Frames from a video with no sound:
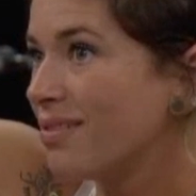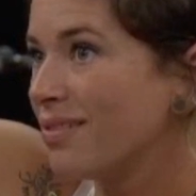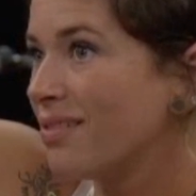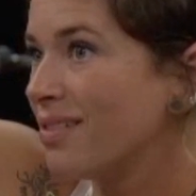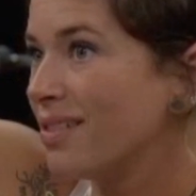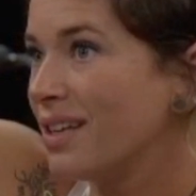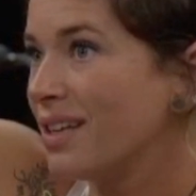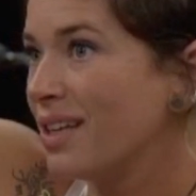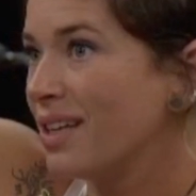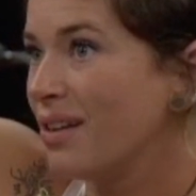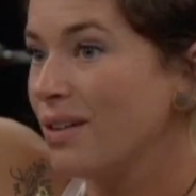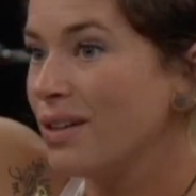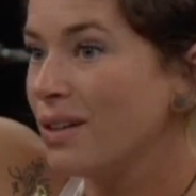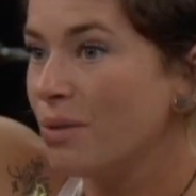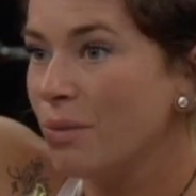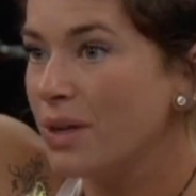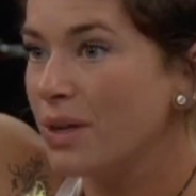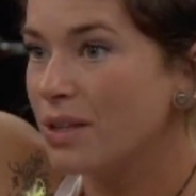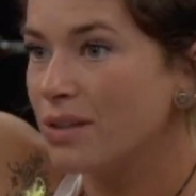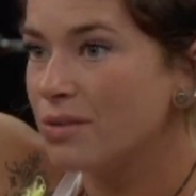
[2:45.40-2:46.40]
in the
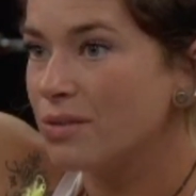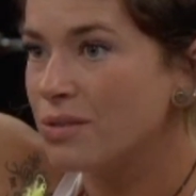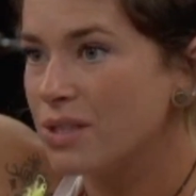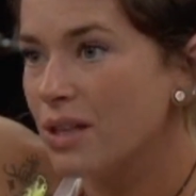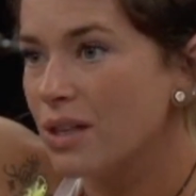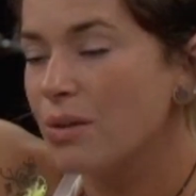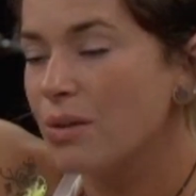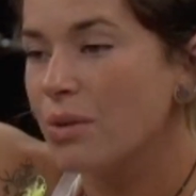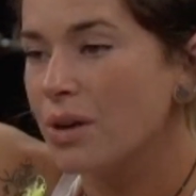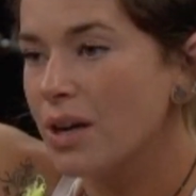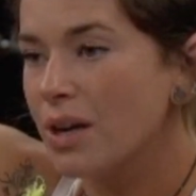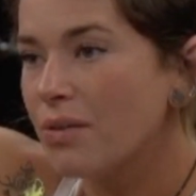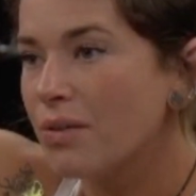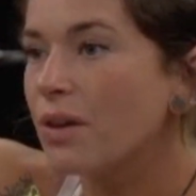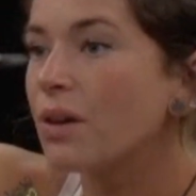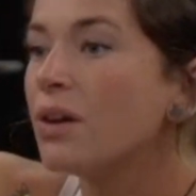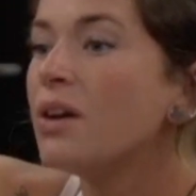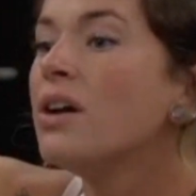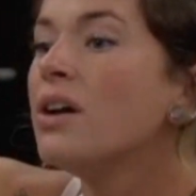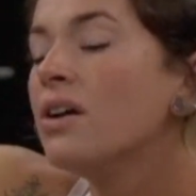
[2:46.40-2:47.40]
windowsill or
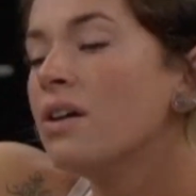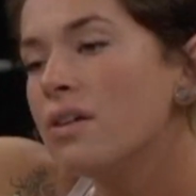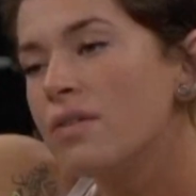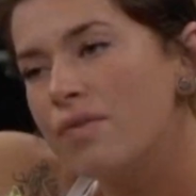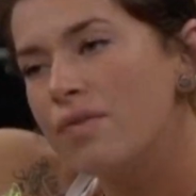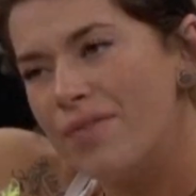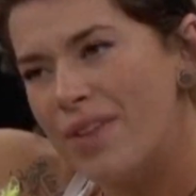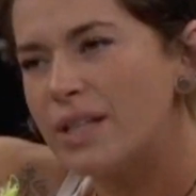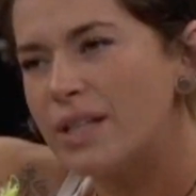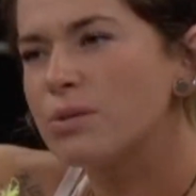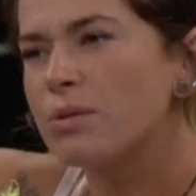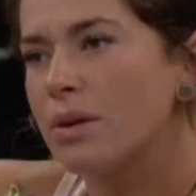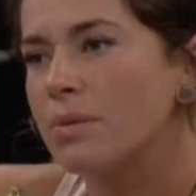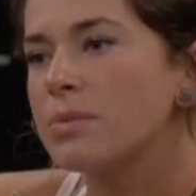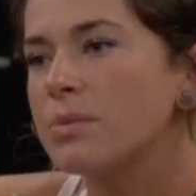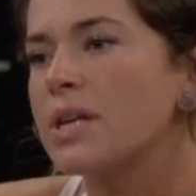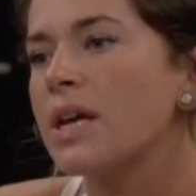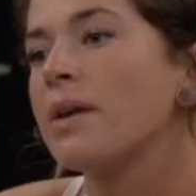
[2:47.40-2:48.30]
whatever. That's what I'm saying.